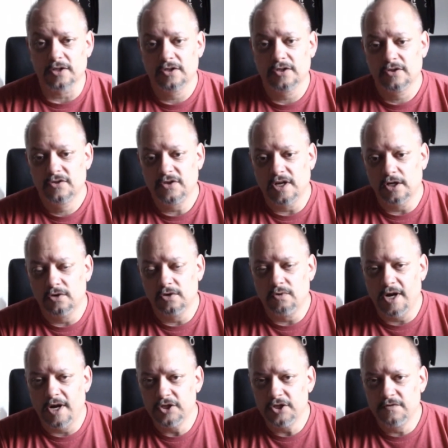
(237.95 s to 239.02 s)
So I
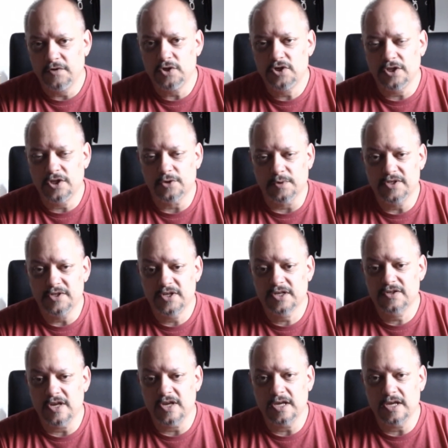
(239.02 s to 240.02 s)
used Fusion 360,